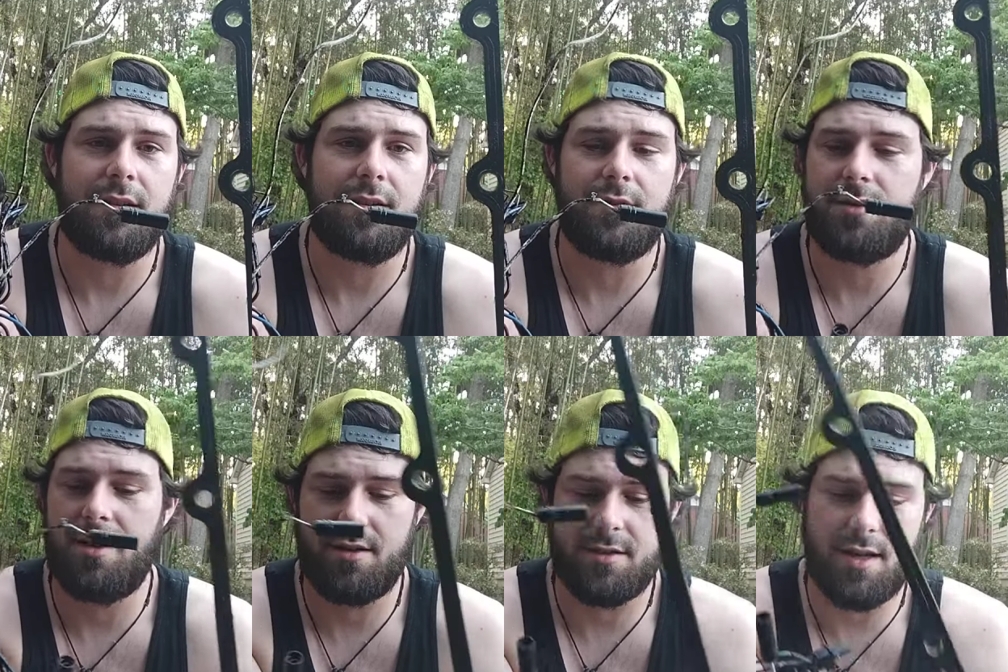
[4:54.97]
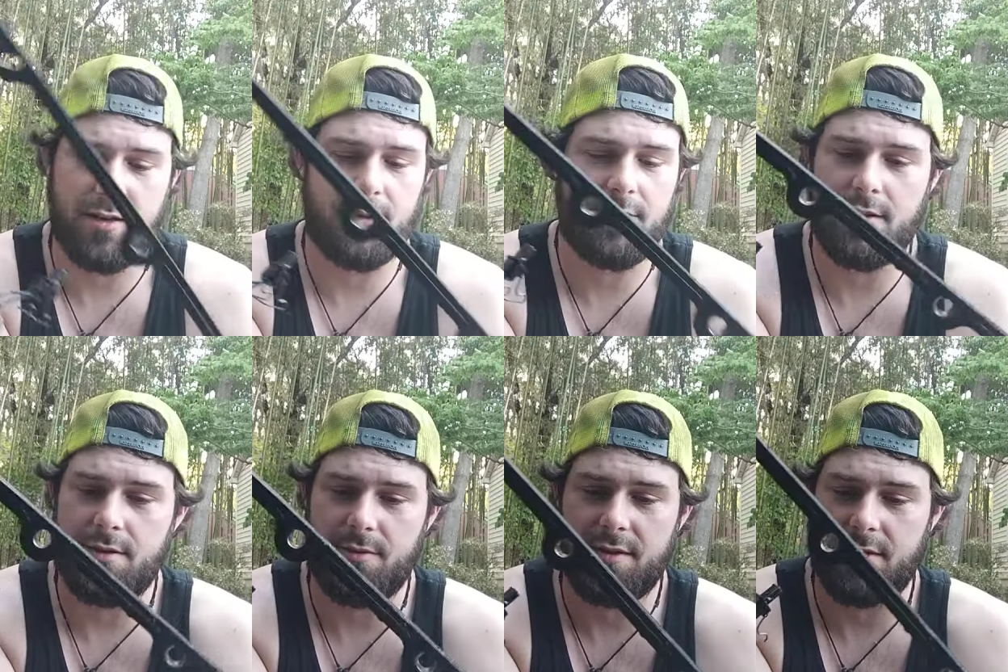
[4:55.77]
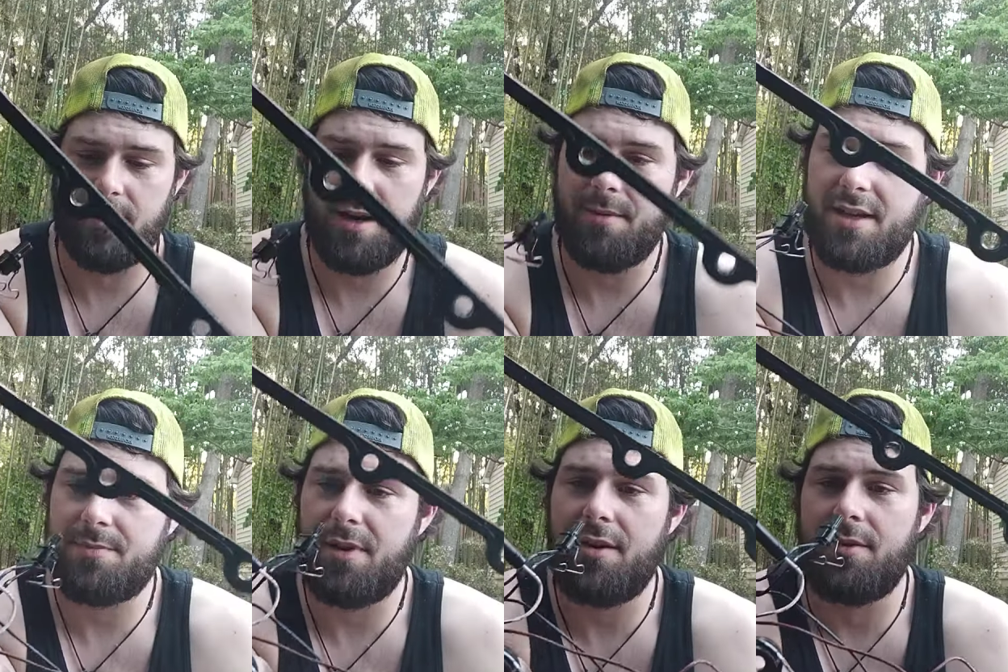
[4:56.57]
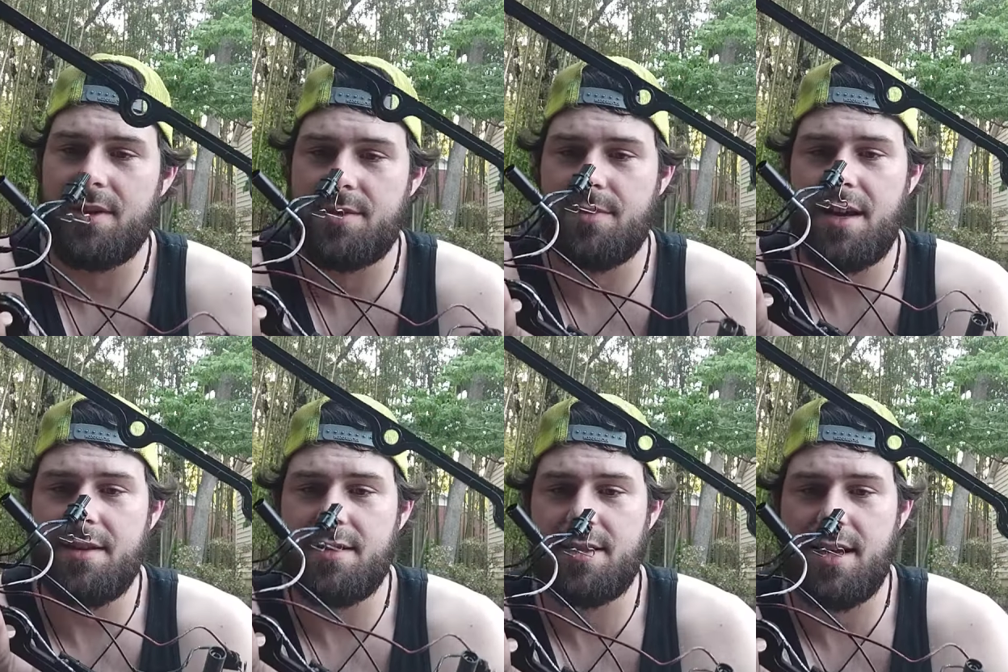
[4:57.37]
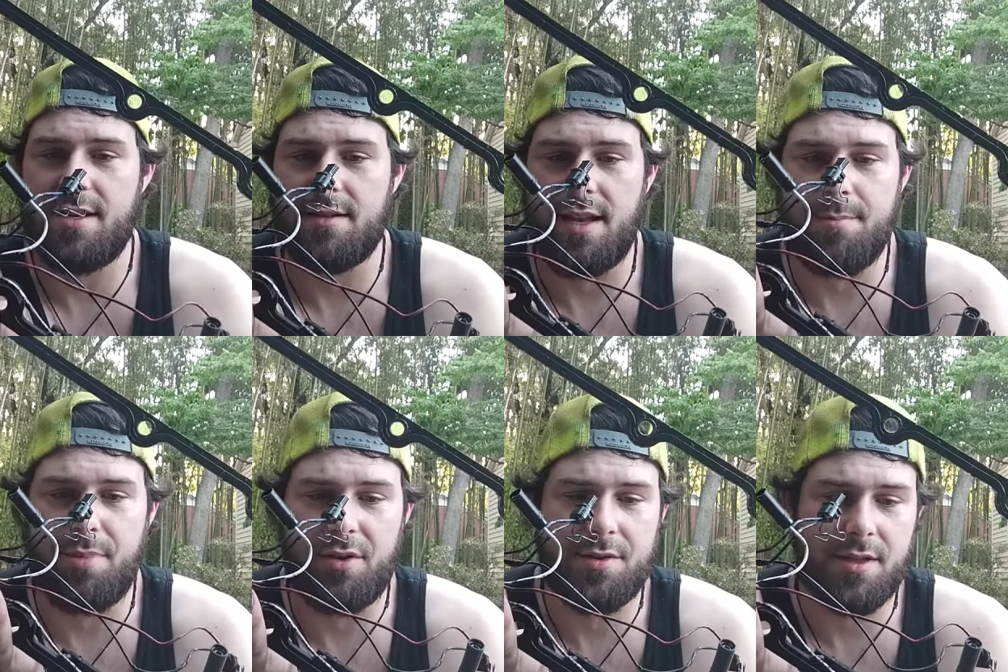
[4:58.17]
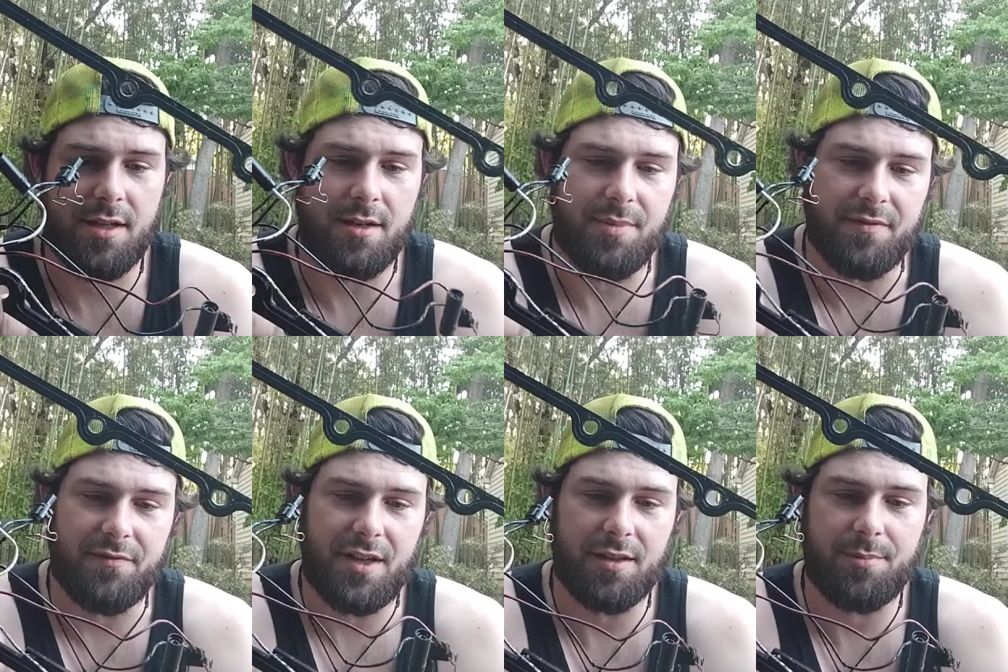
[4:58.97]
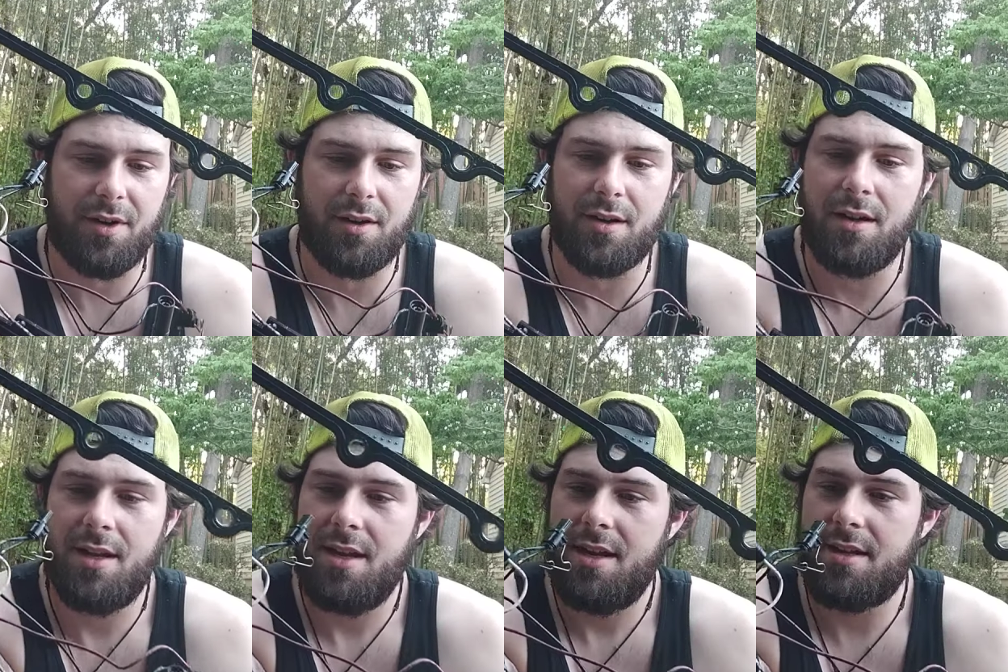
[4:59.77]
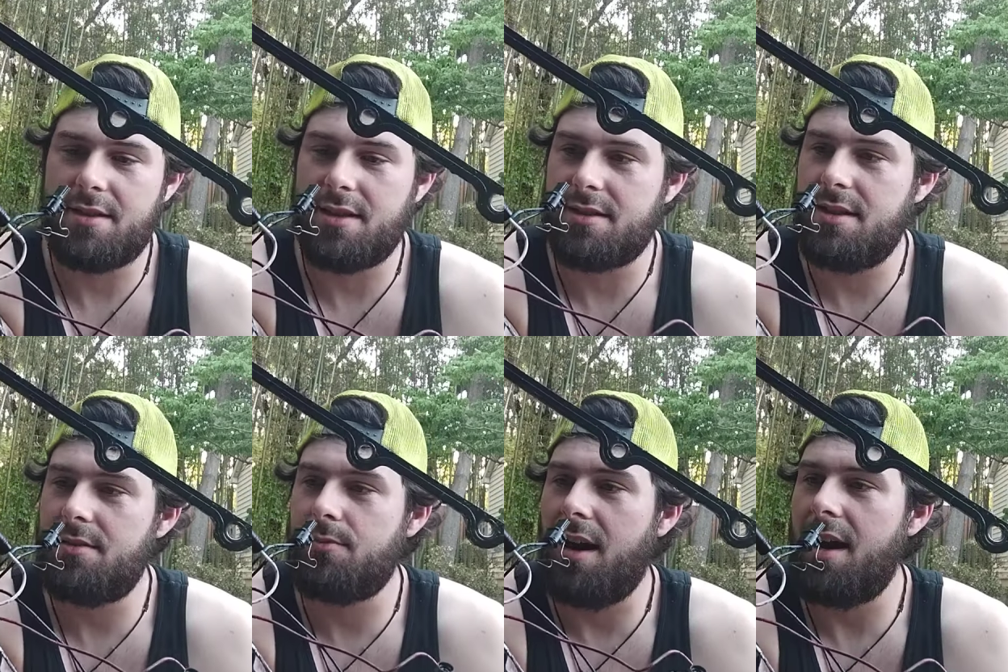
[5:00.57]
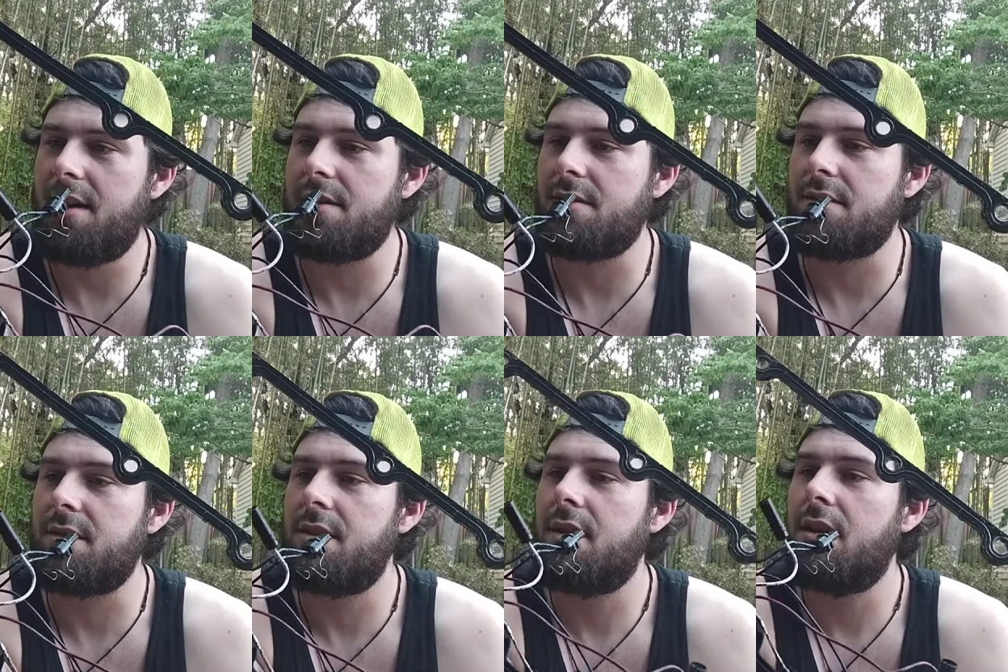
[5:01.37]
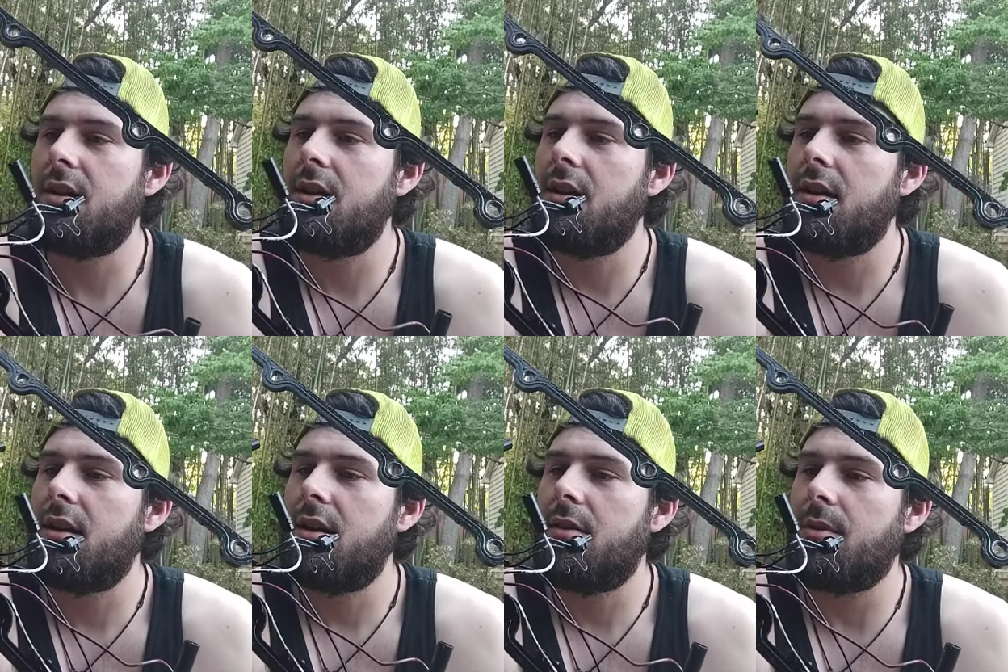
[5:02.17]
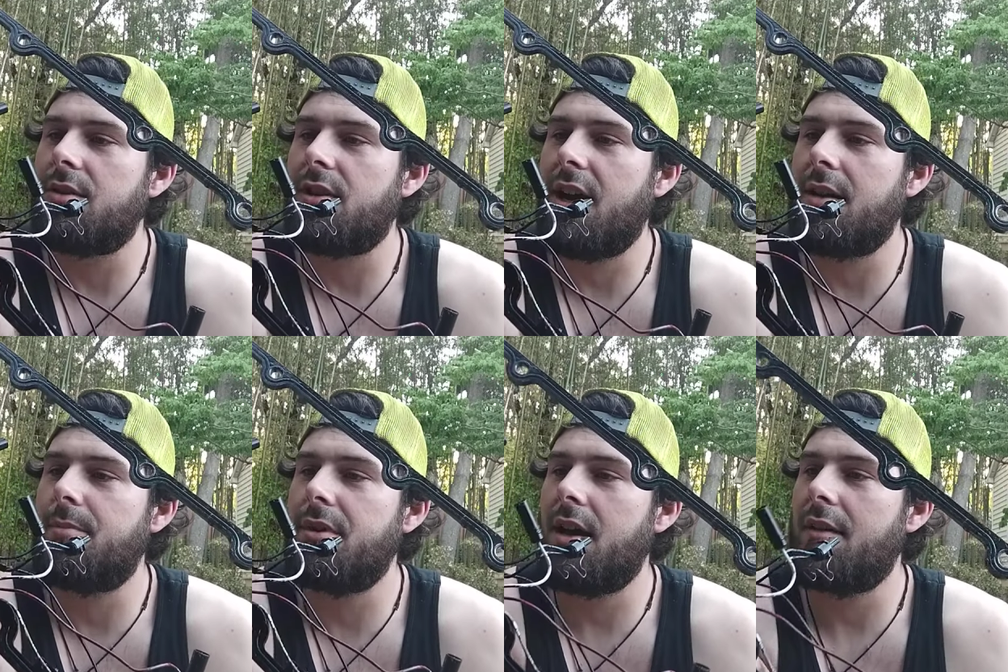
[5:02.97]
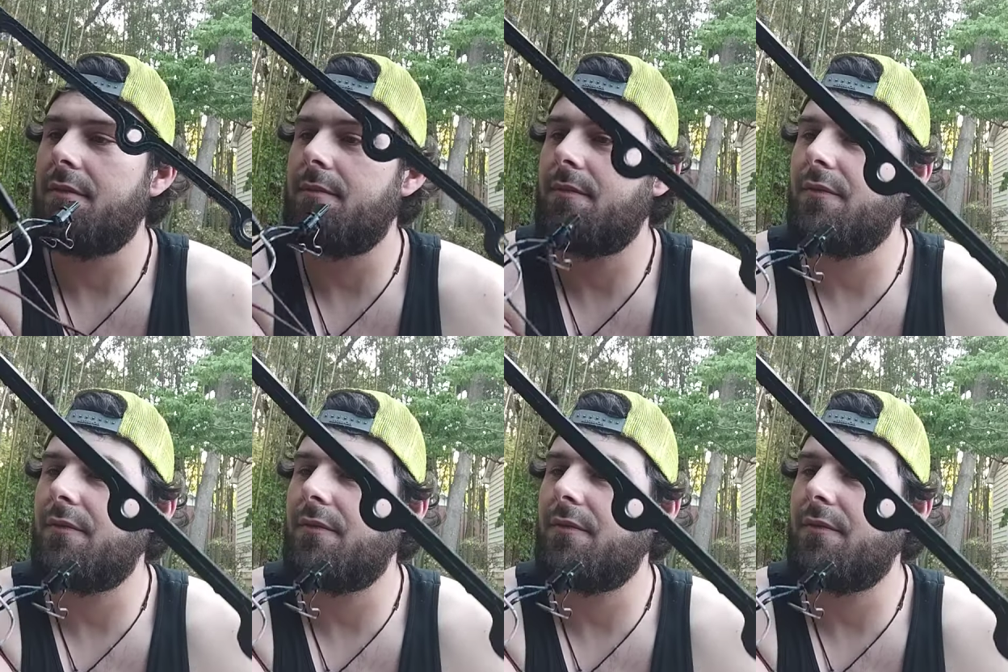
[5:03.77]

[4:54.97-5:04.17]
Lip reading: Your truck is not going to run worth a crap. And that's probably the reason why these things like burnt up and fell apart, is because these wires were trying to put out